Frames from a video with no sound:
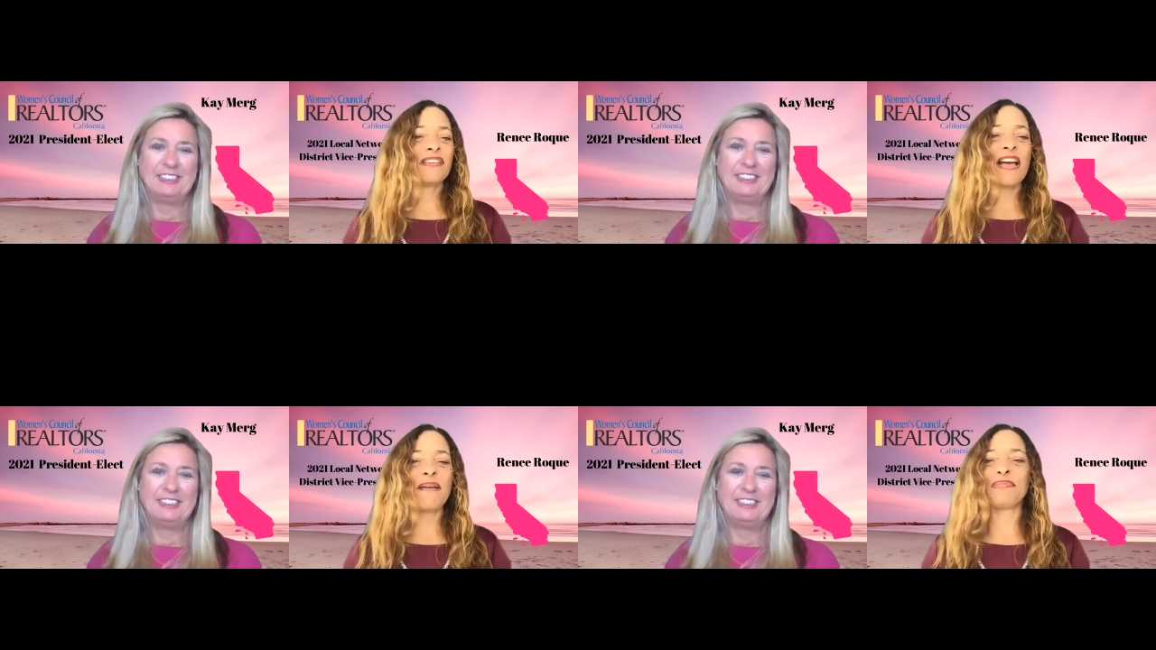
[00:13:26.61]

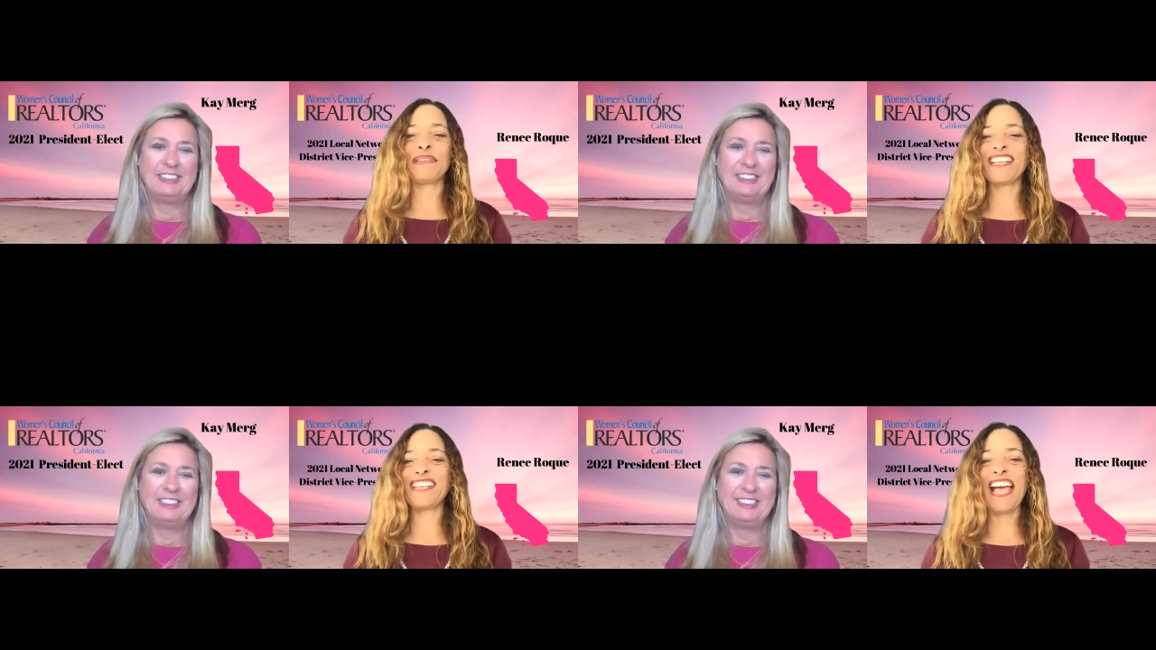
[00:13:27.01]
Speaker 1: I'm
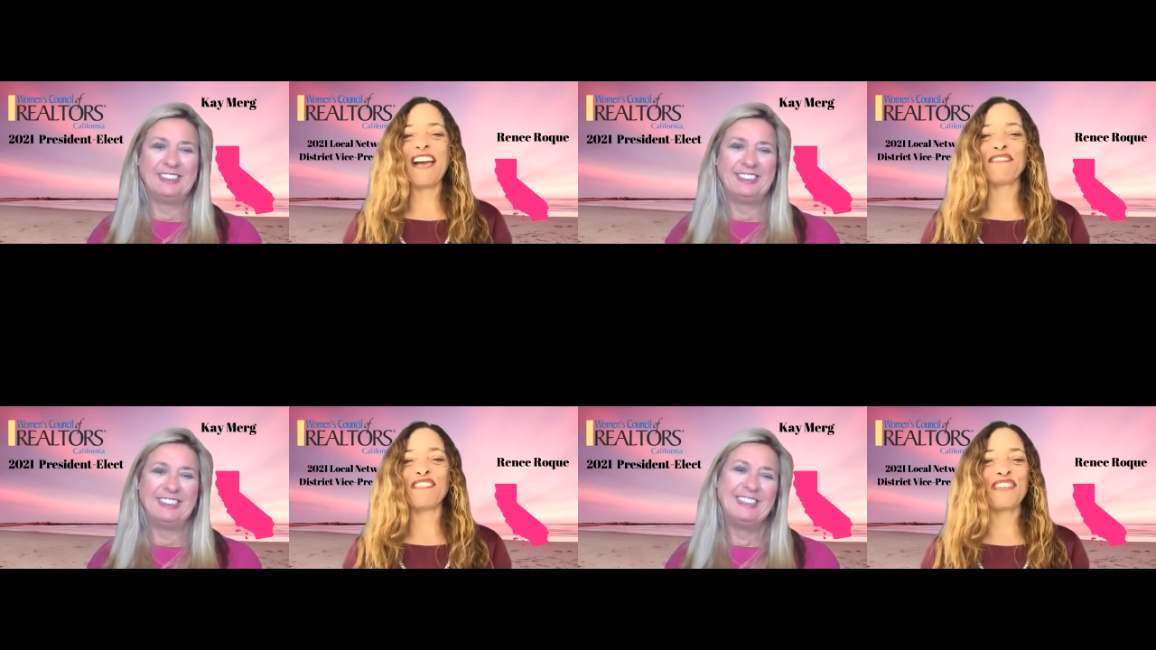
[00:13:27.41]
blessed to
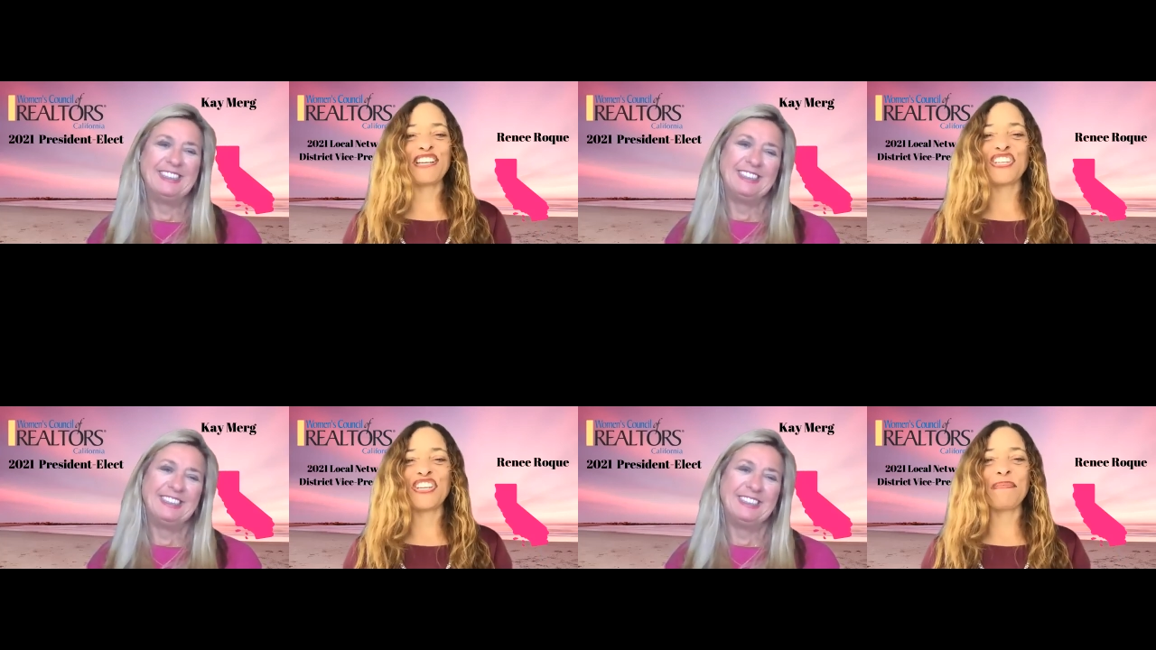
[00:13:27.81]
have your
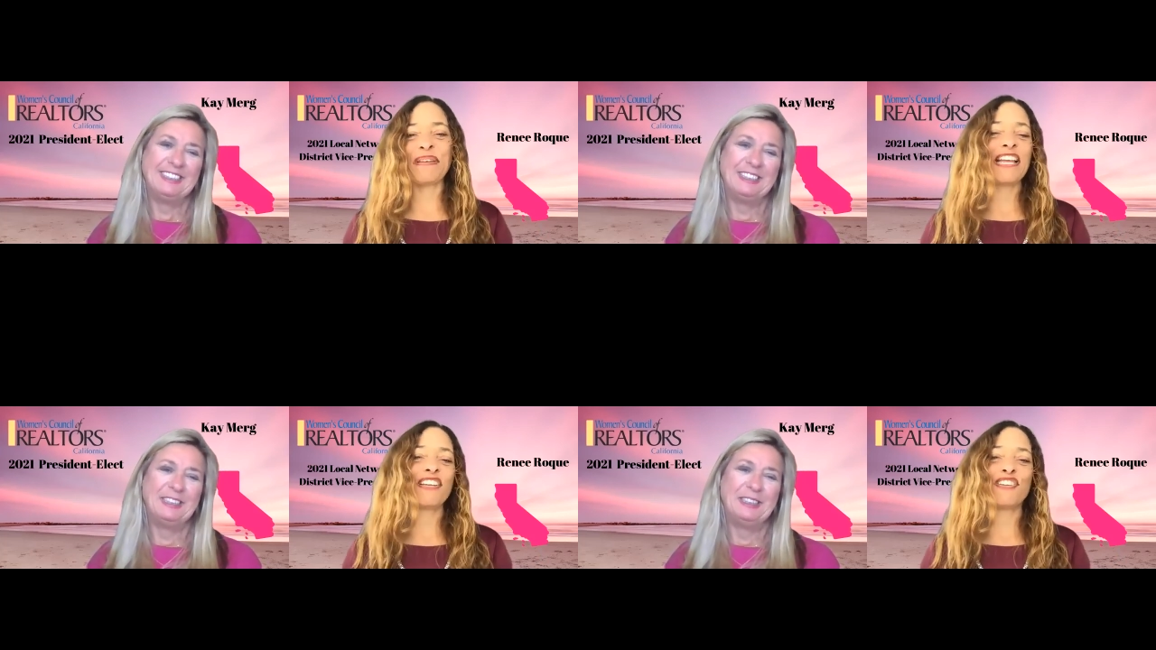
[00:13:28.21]
friendship,
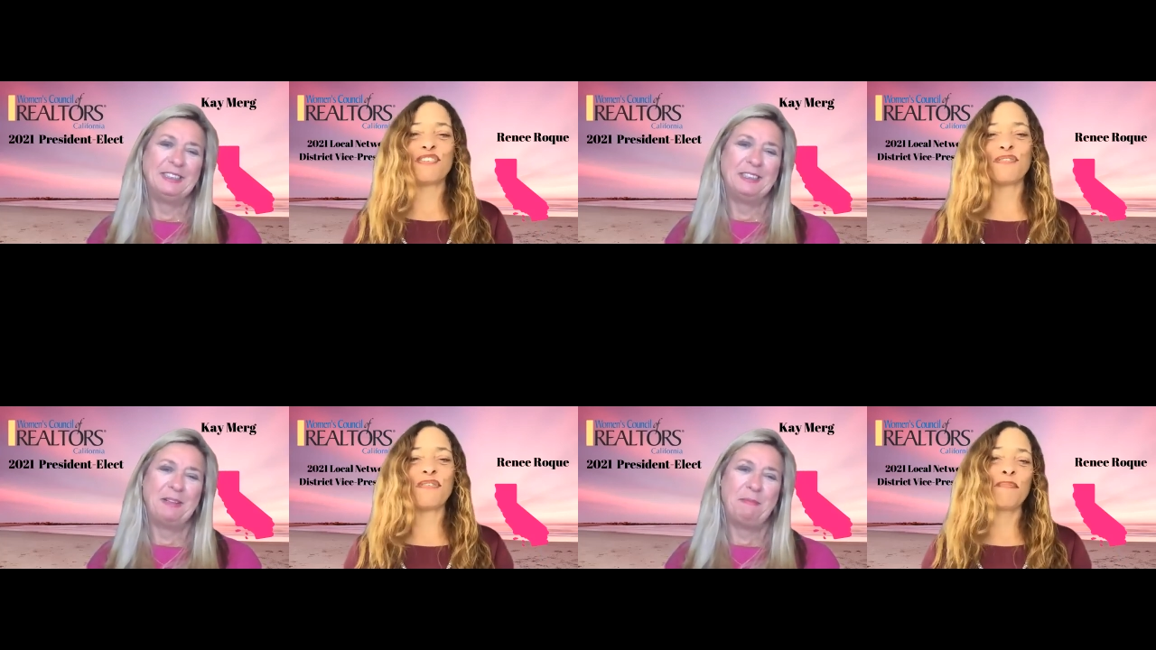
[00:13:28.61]
and I
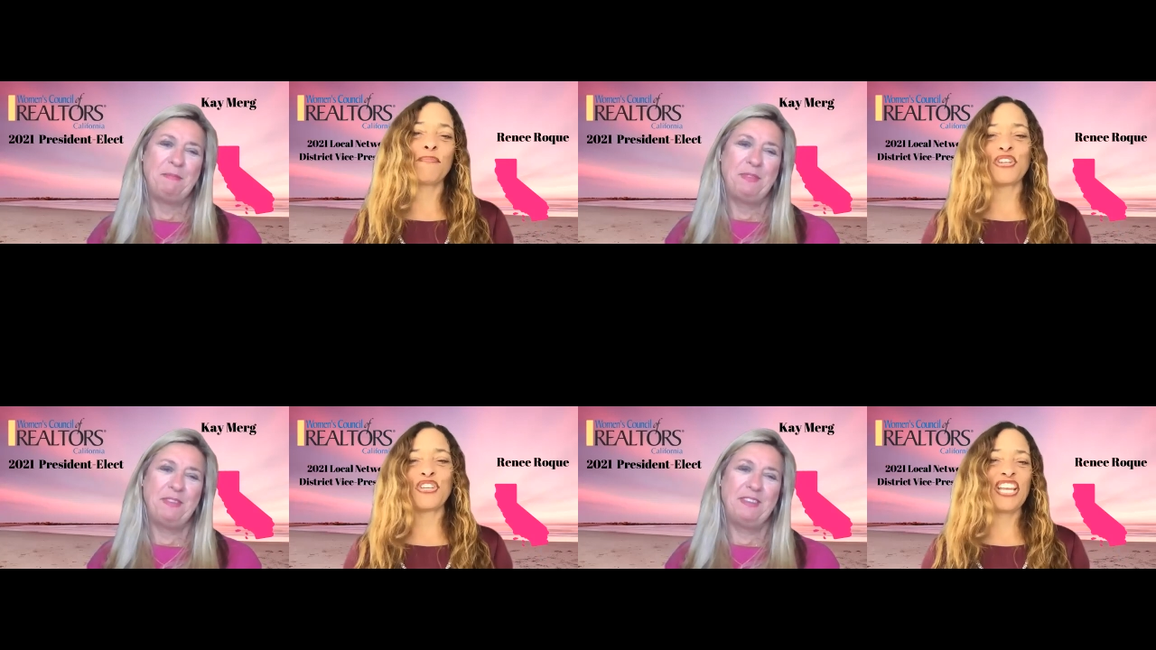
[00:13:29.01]
do
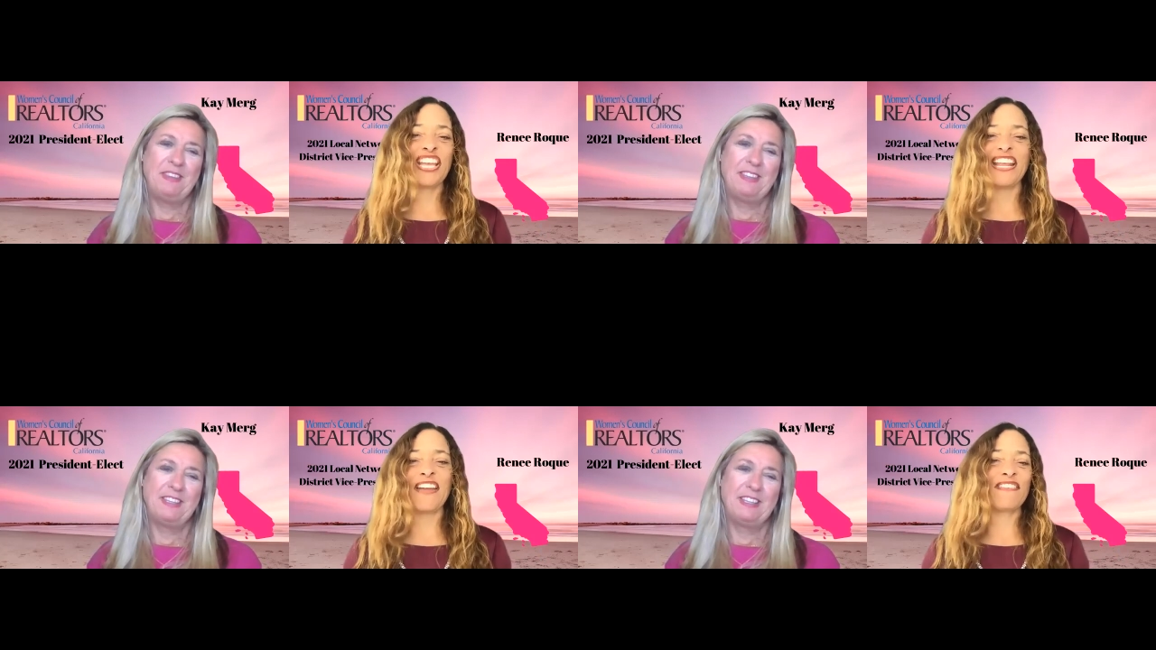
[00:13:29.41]

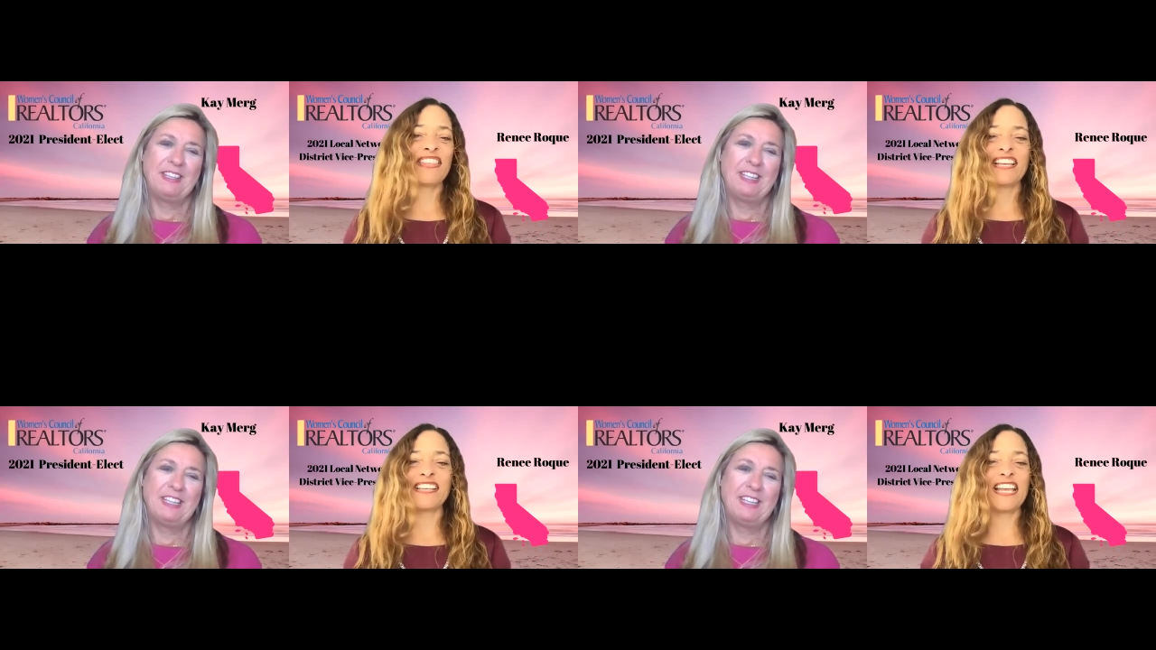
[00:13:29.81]
appreciate
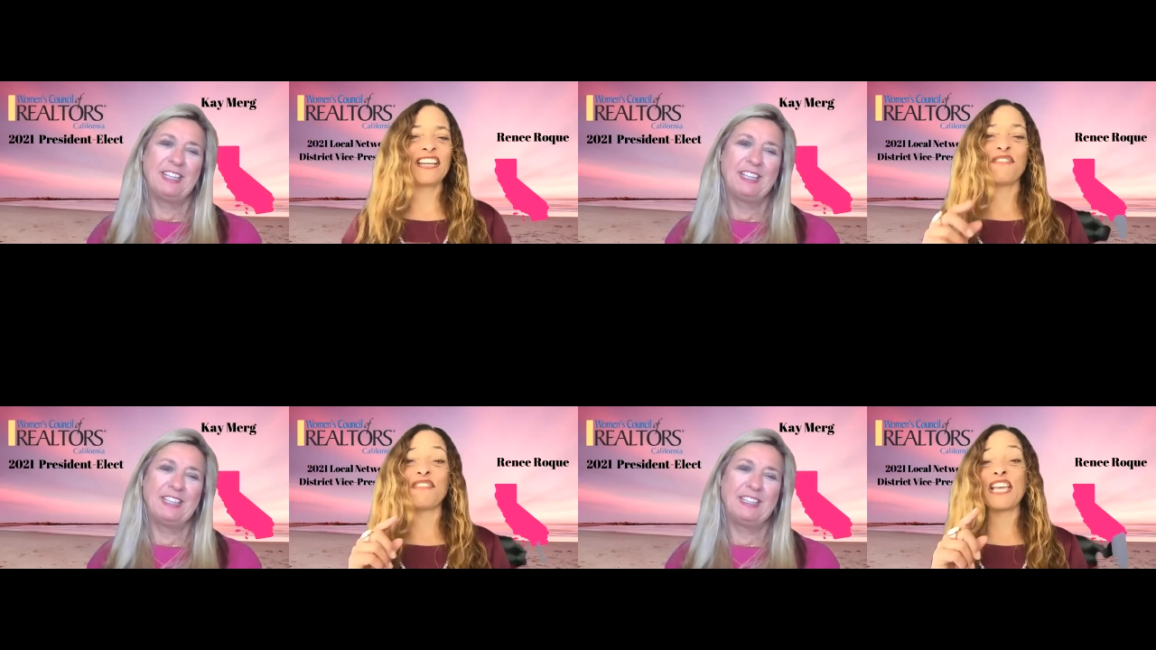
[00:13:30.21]
everything because I
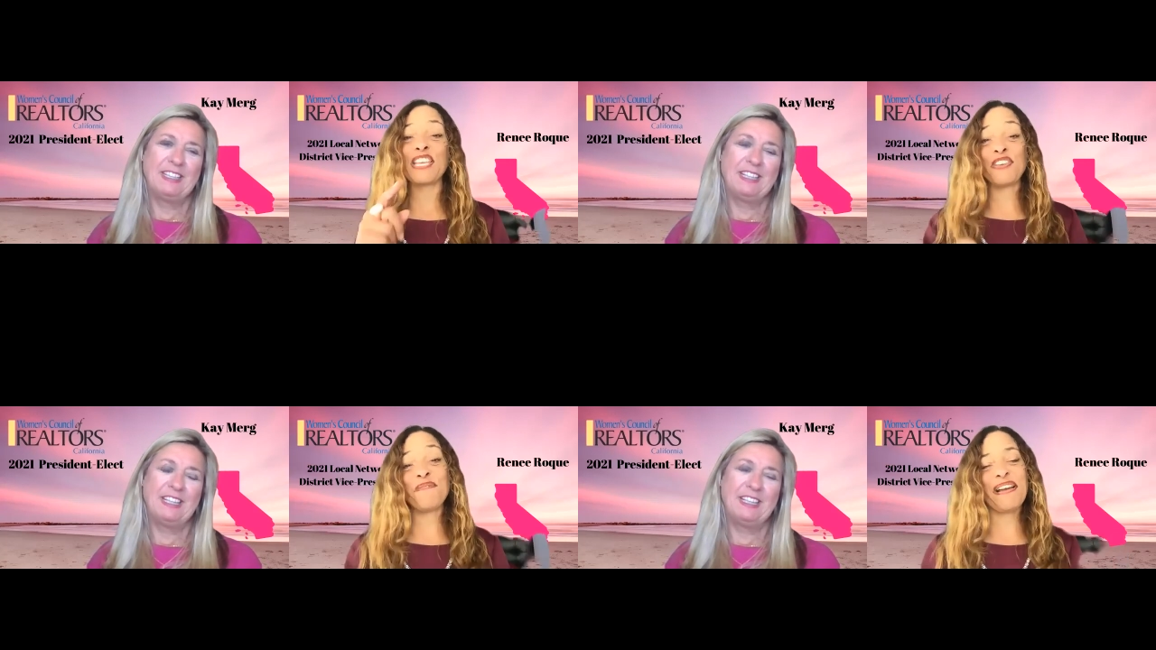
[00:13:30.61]
know that
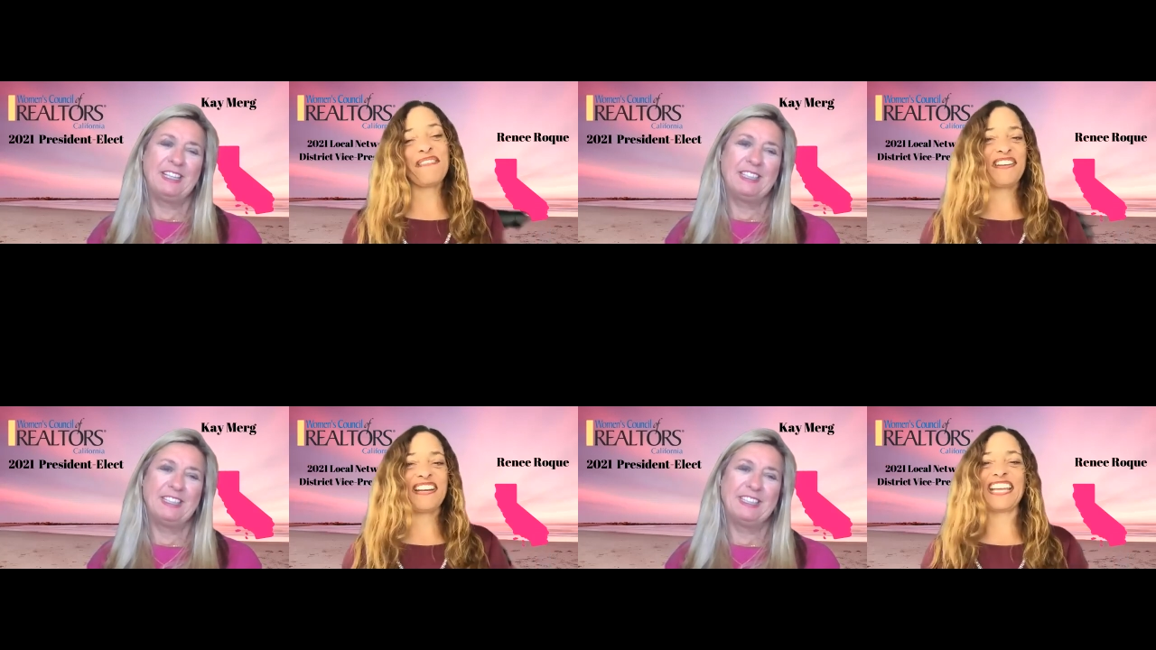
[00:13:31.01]
you, my friend,